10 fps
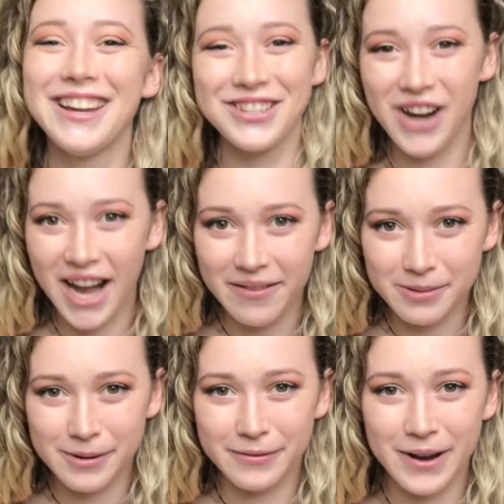try and have a
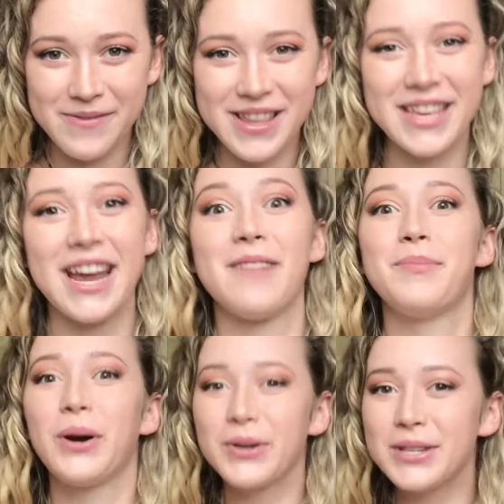little bit of fun with it and
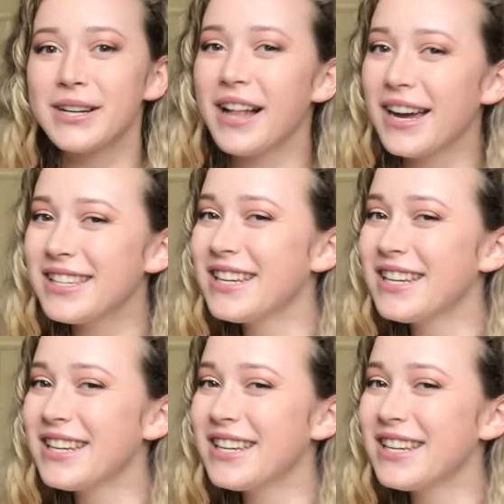personalize